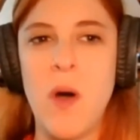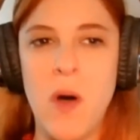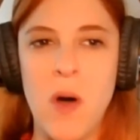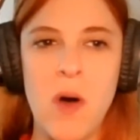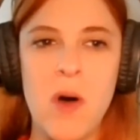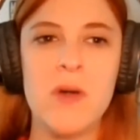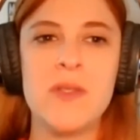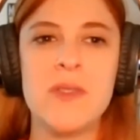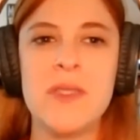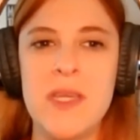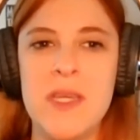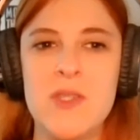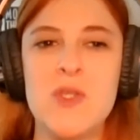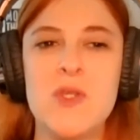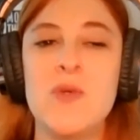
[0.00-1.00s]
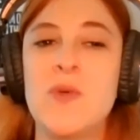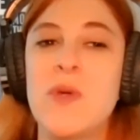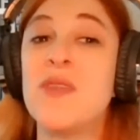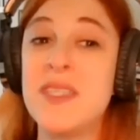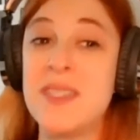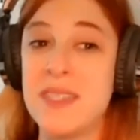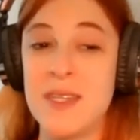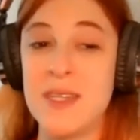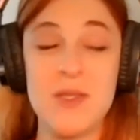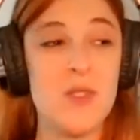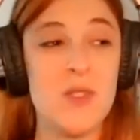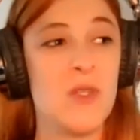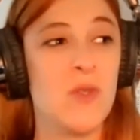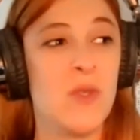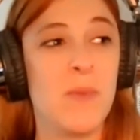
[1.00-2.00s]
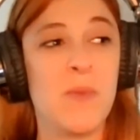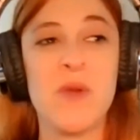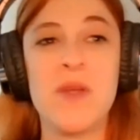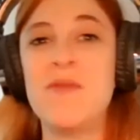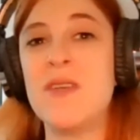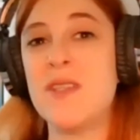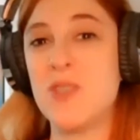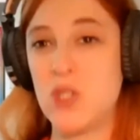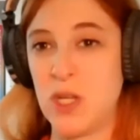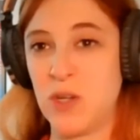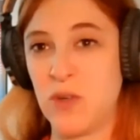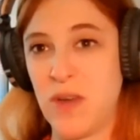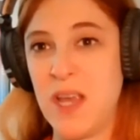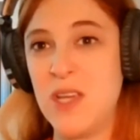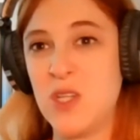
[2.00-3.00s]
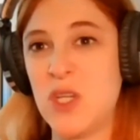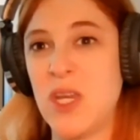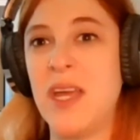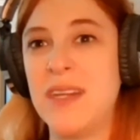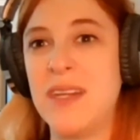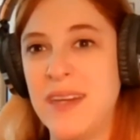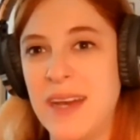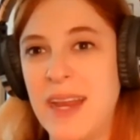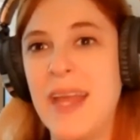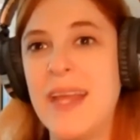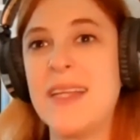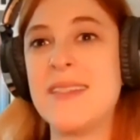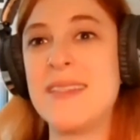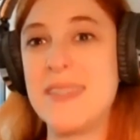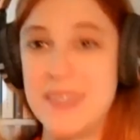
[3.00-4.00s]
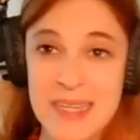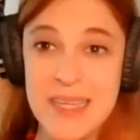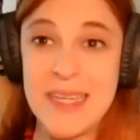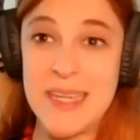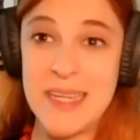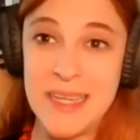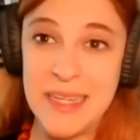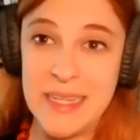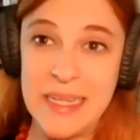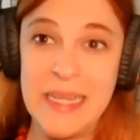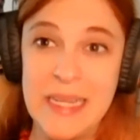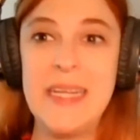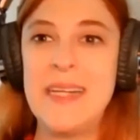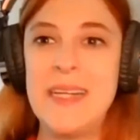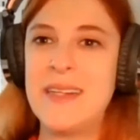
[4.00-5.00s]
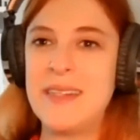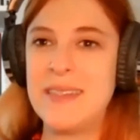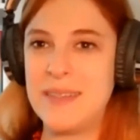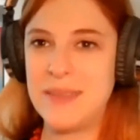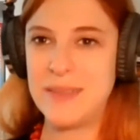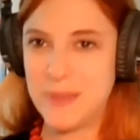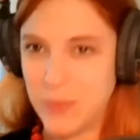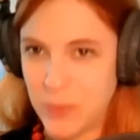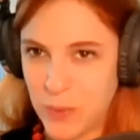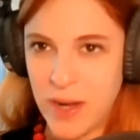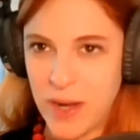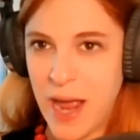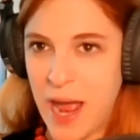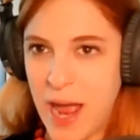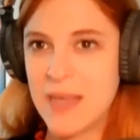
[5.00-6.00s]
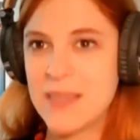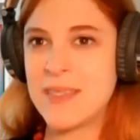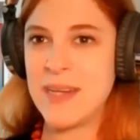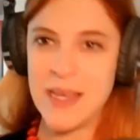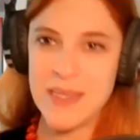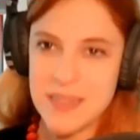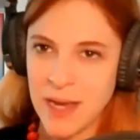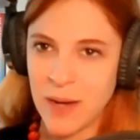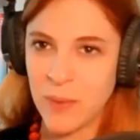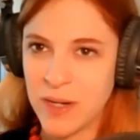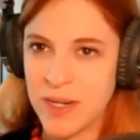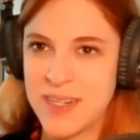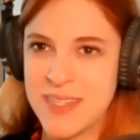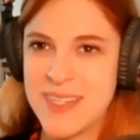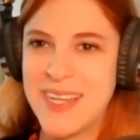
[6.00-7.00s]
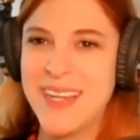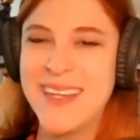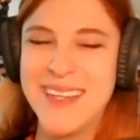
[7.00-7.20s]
all need to listen to the previous generation and see what has and has not worked.